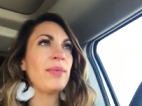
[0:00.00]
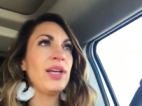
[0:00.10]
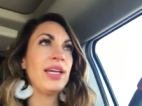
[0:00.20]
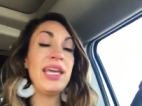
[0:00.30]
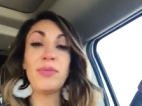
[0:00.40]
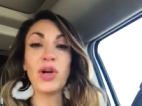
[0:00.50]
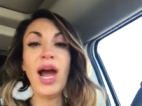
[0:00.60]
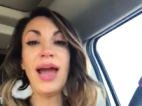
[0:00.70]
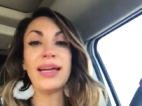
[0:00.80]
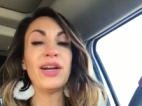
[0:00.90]
I'm gonna keep
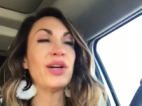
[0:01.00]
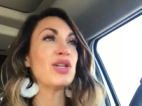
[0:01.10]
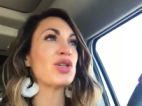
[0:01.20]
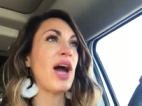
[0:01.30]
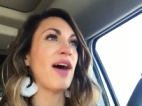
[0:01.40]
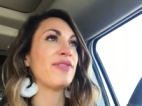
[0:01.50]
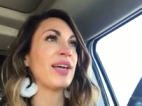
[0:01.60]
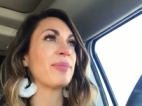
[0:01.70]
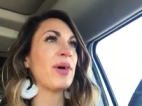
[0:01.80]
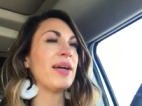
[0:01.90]
crying here in
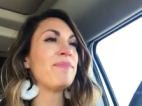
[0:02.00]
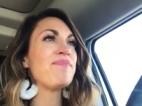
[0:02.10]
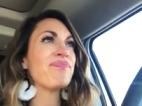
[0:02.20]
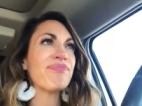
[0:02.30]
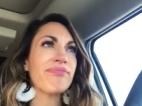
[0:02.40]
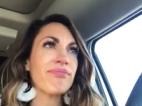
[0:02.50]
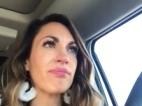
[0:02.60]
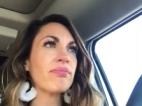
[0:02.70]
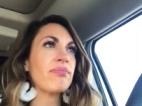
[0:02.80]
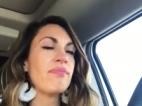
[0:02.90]
traffic, but
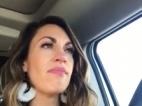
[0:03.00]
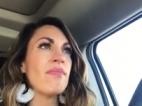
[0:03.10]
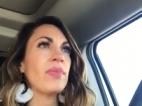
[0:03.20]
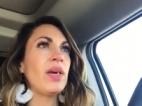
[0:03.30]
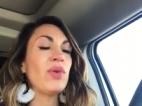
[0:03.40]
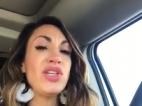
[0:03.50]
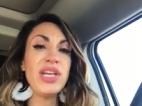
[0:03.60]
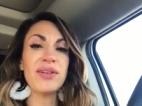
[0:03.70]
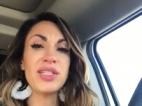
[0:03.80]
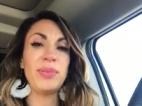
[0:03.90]

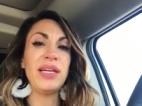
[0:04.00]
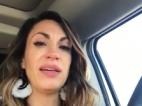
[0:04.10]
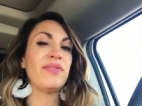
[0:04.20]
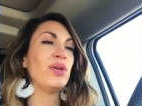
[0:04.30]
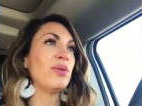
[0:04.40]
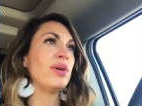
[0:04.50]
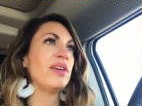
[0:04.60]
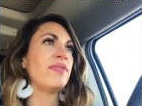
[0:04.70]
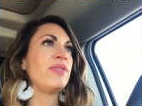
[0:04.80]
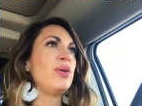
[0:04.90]
reach out to me if you
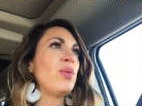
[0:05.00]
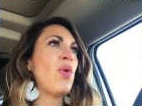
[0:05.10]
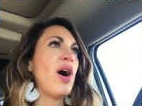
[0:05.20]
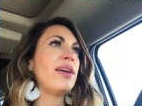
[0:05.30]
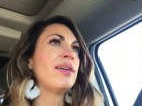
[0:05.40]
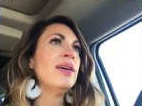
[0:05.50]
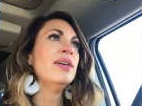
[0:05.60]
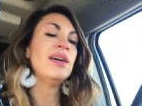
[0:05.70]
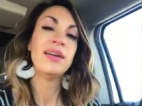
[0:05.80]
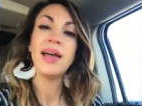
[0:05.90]
if you want
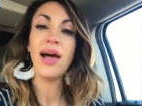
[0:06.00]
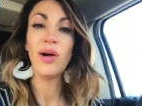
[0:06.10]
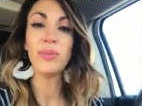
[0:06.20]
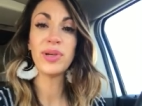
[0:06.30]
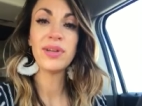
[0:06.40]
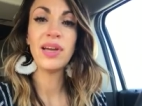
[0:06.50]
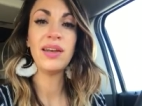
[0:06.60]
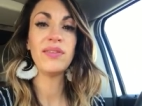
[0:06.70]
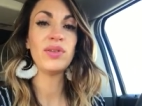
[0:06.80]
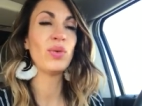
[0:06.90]
help
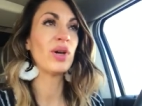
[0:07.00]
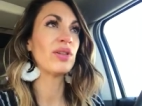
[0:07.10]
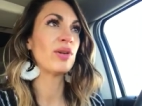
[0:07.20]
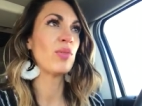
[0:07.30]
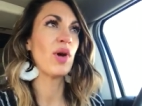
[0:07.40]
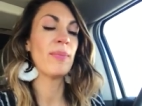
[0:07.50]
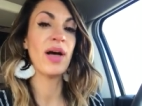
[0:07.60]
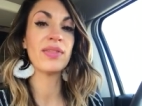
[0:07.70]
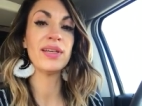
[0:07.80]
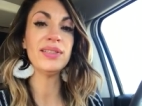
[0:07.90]
and if you want to learn more
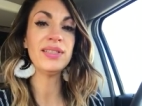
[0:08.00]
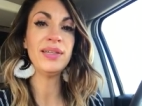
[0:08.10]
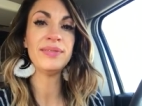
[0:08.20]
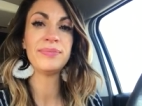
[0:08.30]
about this.